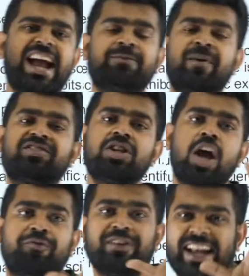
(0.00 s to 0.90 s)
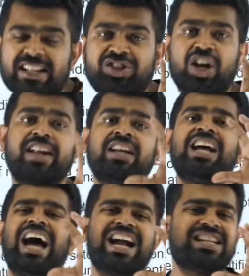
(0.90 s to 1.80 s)
especially of nature
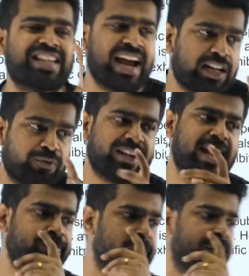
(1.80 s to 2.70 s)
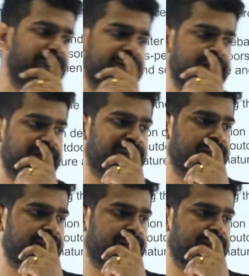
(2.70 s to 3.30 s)
and scientific experiments.